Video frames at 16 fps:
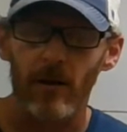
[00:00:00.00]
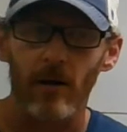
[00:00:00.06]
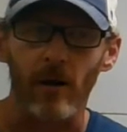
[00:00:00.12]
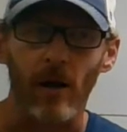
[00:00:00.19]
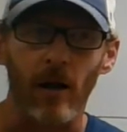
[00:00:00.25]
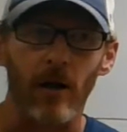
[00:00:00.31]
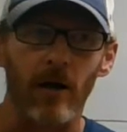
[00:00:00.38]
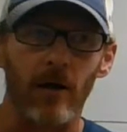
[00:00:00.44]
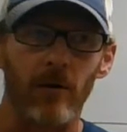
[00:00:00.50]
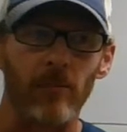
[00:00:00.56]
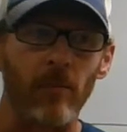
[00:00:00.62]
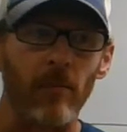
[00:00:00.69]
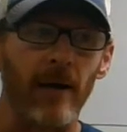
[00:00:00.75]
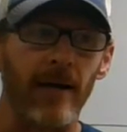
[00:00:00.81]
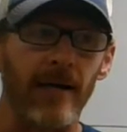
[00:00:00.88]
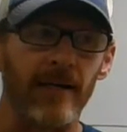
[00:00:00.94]

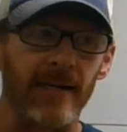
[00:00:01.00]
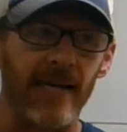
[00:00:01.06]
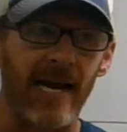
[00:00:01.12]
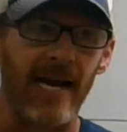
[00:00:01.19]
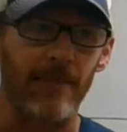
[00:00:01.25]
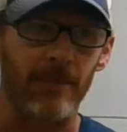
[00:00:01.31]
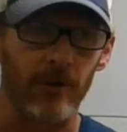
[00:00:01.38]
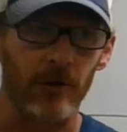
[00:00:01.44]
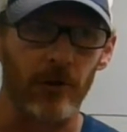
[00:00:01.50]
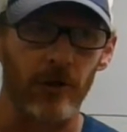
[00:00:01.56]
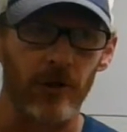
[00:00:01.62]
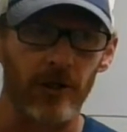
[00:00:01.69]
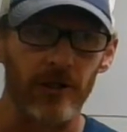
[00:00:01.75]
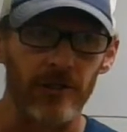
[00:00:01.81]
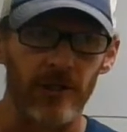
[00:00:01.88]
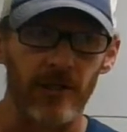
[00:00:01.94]
And capital
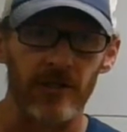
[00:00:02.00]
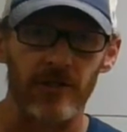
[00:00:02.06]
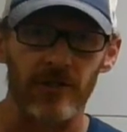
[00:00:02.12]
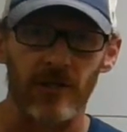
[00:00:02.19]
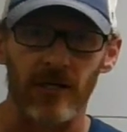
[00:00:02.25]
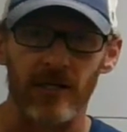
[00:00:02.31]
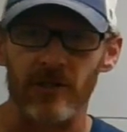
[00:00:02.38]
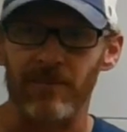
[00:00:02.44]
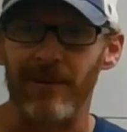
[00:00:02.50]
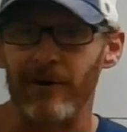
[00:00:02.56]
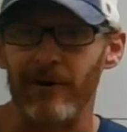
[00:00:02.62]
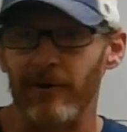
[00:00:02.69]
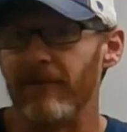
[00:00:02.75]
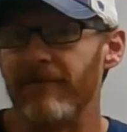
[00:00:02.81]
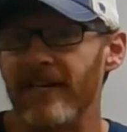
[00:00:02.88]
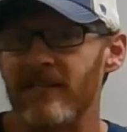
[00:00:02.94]
goods is a better
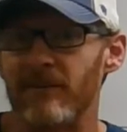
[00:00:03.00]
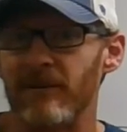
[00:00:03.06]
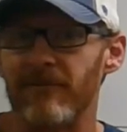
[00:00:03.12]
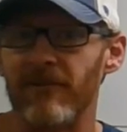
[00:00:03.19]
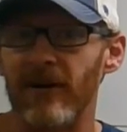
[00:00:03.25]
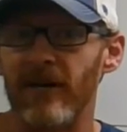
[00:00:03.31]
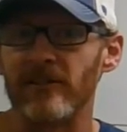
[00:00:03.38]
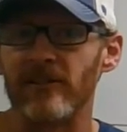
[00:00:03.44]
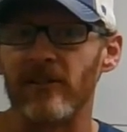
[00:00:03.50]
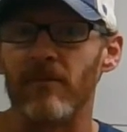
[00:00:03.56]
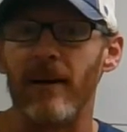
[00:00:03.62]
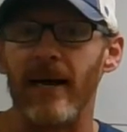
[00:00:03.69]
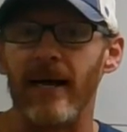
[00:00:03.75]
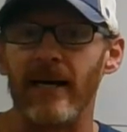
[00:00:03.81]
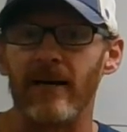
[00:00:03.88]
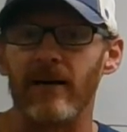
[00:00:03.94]
investment for us to
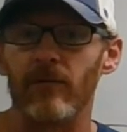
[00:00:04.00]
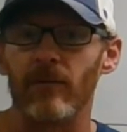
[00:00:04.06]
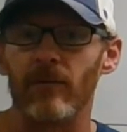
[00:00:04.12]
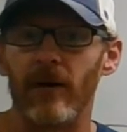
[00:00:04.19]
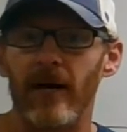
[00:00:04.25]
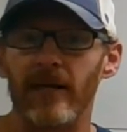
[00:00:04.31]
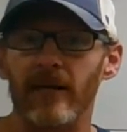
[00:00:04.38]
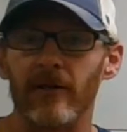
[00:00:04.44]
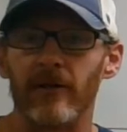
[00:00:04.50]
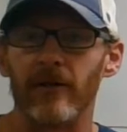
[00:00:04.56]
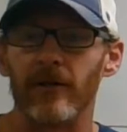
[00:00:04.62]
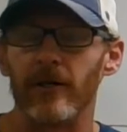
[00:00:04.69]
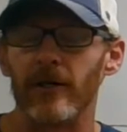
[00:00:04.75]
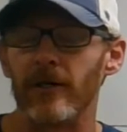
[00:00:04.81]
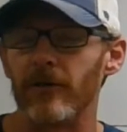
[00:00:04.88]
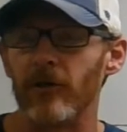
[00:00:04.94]
make, right?
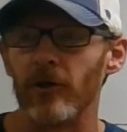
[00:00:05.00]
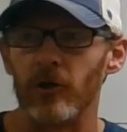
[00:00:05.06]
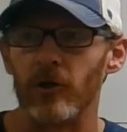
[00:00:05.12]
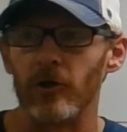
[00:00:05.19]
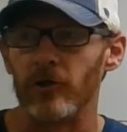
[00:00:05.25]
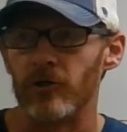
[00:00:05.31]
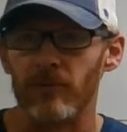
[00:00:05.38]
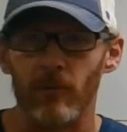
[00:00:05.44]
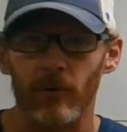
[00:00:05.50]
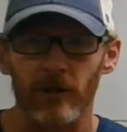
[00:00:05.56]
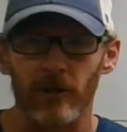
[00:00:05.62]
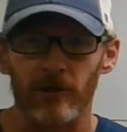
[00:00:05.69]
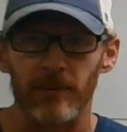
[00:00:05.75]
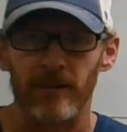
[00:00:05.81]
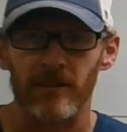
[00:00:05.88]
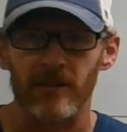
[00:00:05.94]
The goods are more
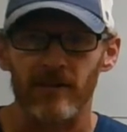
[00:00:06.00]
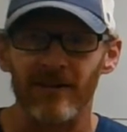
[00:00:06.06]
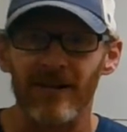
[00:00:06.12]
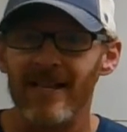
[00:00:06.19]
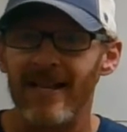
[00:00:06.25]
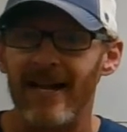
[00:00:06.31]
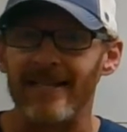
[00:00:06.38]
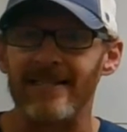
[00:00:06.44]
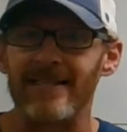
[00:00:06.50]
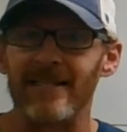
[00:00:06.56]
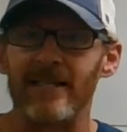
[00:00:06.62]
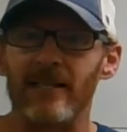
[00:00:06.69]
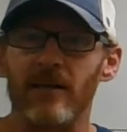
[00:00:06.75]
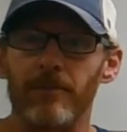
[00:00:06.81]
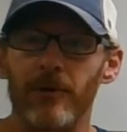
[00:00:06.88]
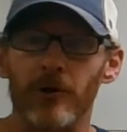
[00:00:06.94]
expensive. They tend
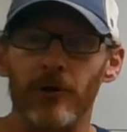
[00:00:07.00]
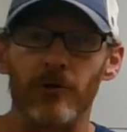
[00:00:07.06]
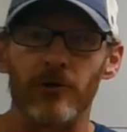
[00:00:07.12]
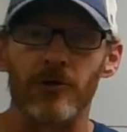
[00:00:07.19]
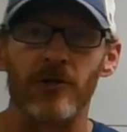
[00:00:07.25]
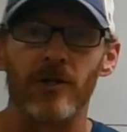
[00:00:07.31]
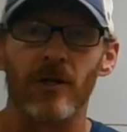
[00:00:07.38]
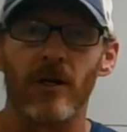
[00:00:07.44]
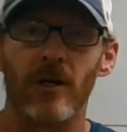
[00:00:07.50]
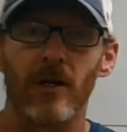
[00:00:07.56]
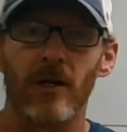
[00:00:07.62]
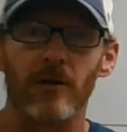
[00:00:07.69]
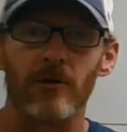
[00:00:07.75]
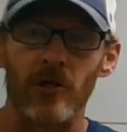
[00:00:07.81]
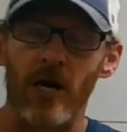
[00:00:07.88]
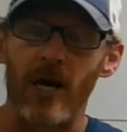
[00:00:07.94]
to produce
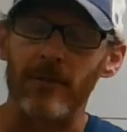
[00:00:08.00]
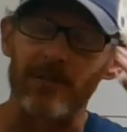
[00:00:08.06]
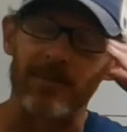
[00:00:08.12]
jobs